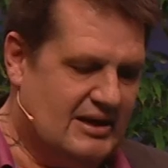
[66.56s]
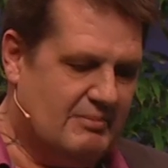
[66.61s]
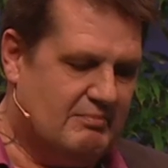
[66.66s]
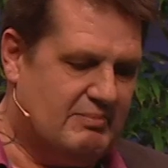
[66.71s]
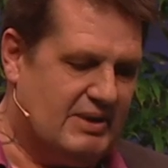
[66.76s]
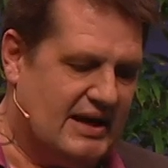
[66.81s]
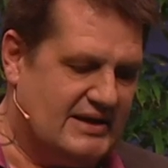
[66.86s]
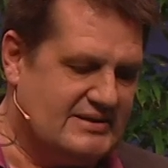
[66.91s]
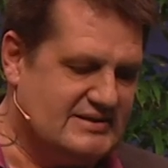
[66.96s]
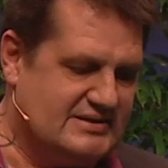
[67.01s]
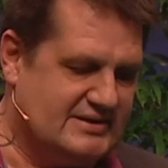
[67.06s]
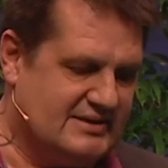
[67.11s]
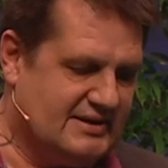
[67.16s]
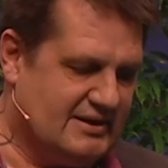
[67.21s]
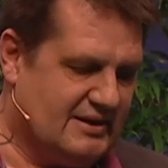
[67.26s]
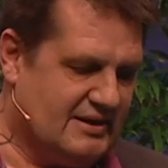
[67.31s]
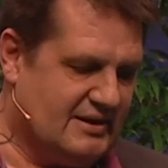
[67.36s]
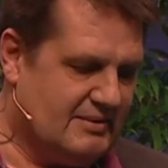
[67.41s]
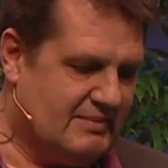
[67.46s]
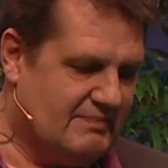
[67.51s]
but
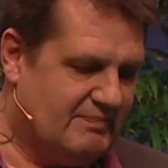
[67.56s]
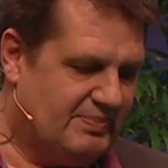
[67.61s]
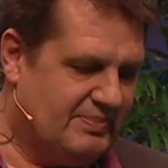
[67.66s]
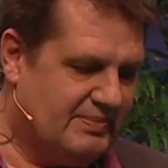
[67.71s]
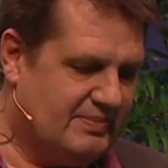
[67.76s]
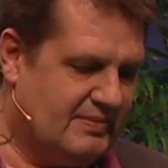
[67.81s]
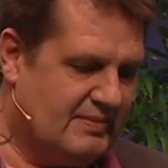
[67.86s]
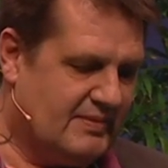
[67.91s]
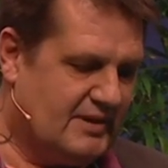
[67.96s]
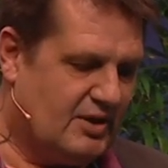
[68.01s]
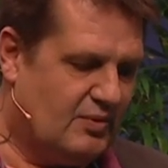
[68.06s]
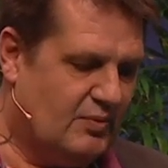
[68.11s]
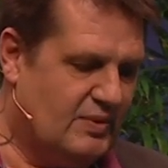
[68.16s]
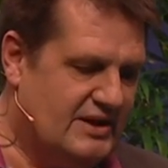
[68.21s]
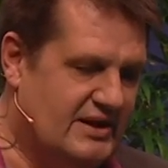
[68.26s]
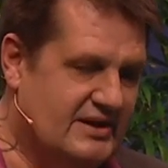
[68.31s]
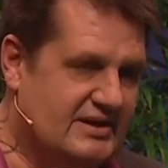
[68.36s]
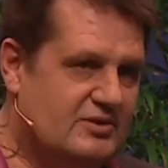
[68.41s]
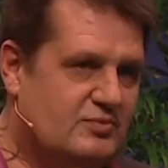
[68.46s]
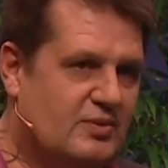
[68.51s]
uh, we
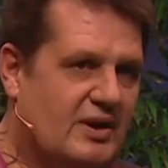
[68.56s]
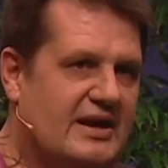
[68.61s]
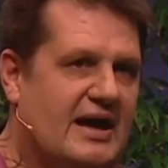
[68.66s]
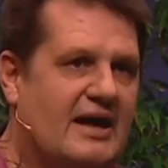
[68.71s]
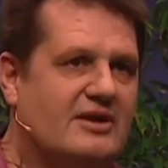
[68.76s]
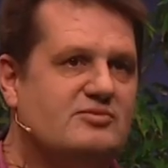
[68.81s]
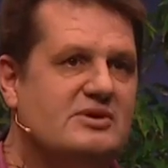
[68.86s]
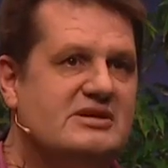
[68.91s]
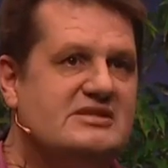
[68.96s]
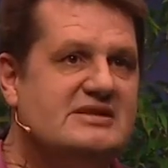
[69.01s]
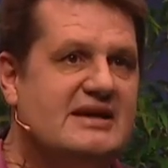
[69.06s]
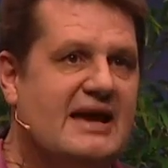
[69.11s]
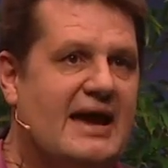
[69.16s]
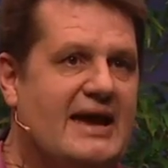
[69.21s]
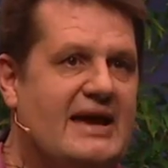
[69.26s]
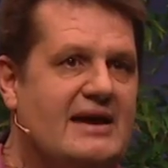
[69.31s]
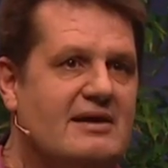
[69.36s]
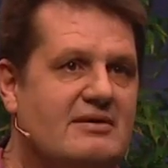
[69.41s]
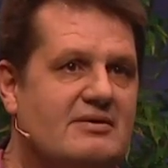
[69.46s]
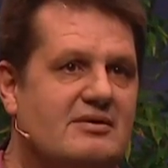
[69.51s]
needed
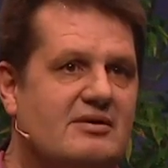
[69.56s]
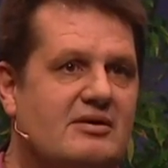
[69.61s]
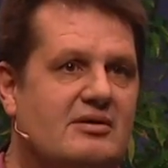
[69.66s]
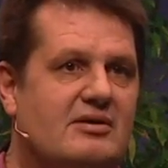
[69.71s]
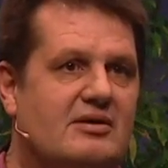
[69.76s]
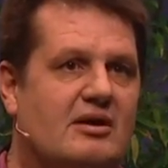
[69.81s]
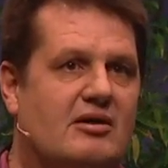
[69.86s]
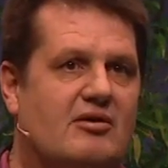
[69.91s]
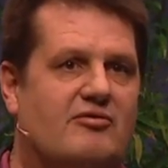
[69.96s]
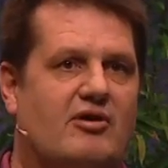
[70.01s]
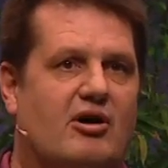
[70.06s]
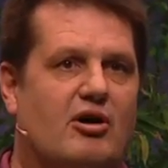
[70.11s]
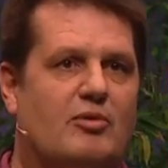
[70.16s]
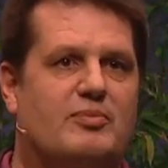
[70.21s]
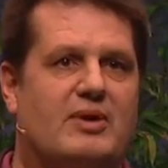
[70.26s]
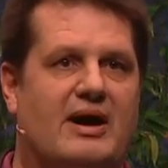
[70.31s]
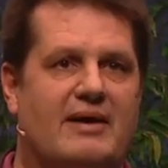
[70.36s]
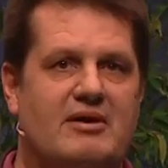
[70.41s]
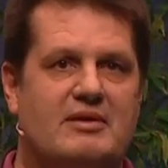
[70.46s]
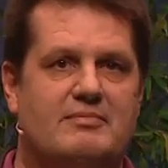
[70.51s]
100K of our
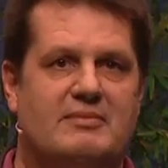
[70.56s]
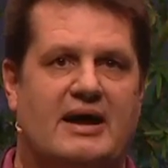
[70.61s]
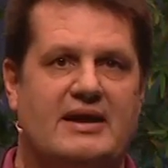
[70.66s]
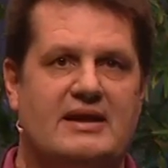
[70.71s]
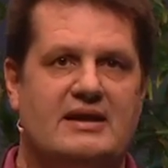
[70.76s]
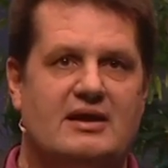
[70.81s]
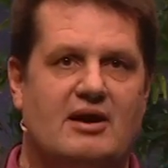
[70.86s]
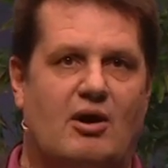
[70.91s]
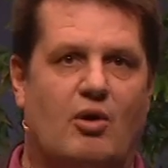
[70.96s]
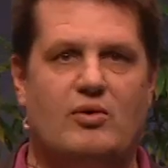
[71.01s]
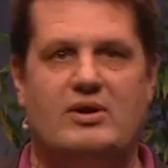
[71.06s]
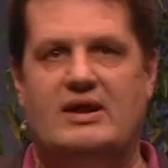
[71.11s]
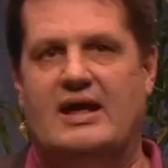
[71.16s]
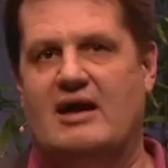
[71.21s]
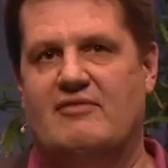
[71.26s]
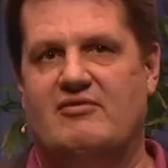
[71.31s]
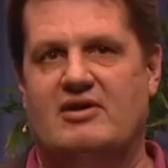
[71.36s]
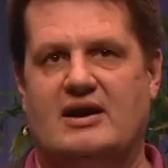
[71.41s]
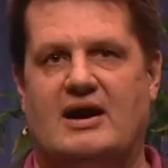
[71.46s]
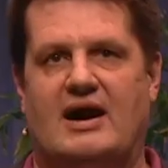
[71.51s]
private money, only
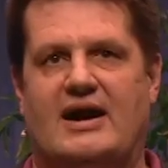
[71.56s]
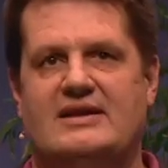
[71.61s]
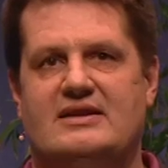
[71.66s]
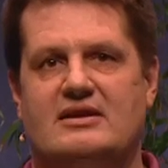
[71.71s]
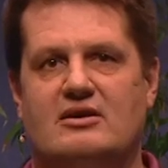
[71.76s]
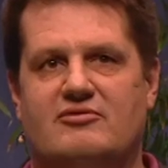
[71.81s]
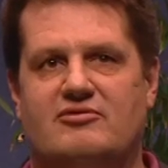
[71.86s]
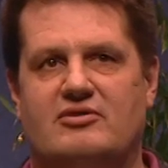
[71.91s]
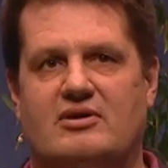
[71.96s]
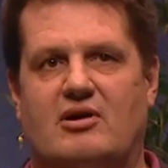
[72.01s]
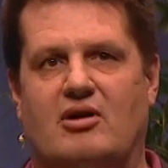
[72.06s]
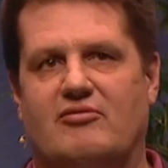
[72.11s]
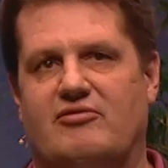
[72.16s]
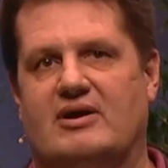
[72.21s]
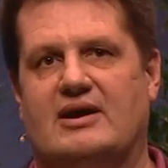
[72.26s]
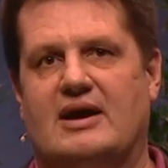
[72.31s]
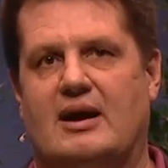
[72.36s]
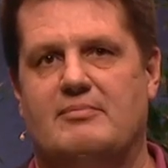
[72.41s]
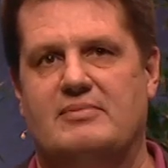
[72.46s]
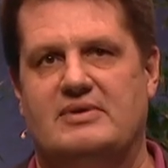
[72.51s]
having an idea of a, of a
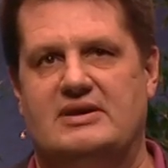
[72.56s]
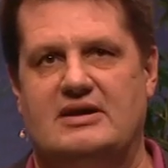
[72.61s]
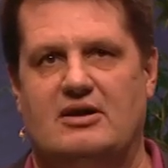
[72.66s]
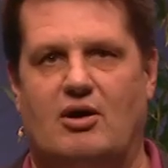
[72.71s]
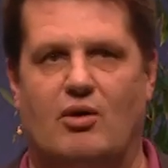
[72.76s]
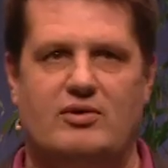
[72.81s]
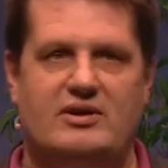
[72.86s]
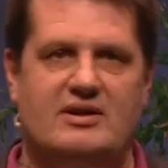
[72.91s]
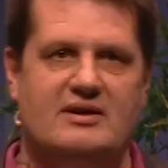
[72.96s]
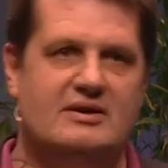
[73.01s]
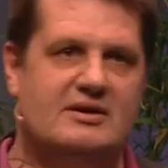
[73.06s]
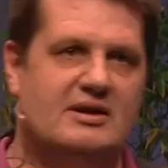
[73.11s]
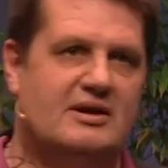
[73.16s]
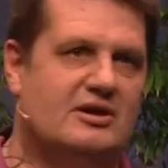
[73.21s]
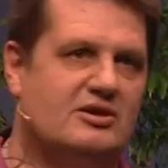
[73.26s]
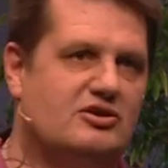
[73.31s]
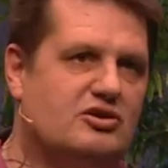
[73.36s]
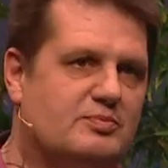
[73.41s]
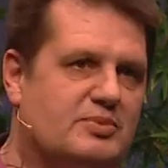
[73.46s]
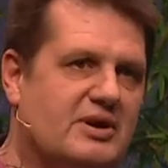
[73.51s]
company, only
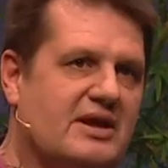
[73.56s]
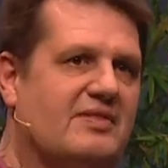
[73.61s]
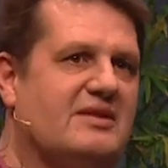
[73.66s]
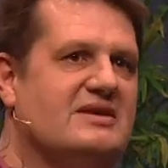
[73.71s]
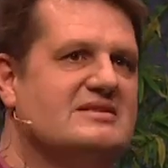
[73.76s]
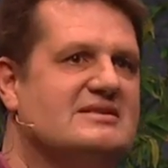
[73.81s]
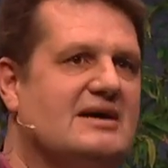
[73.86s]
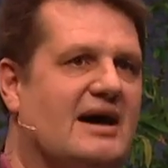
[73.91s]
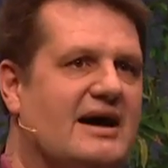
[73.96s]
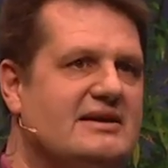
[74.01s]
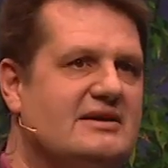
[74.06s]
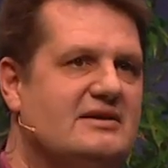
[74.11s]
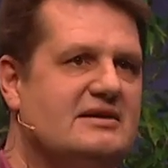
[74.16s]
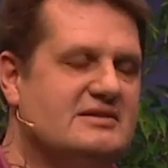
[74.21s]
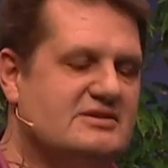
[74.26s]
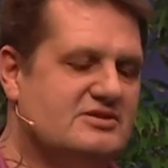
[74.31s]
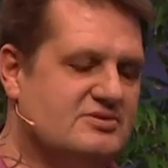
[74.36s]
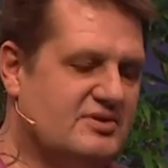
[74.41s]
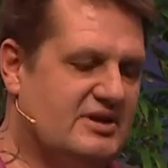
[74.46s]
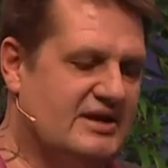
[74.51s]
to bring this idea
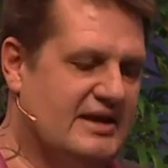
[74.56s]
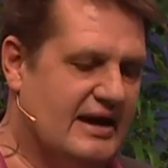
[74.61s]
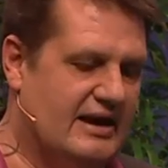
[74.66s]
into the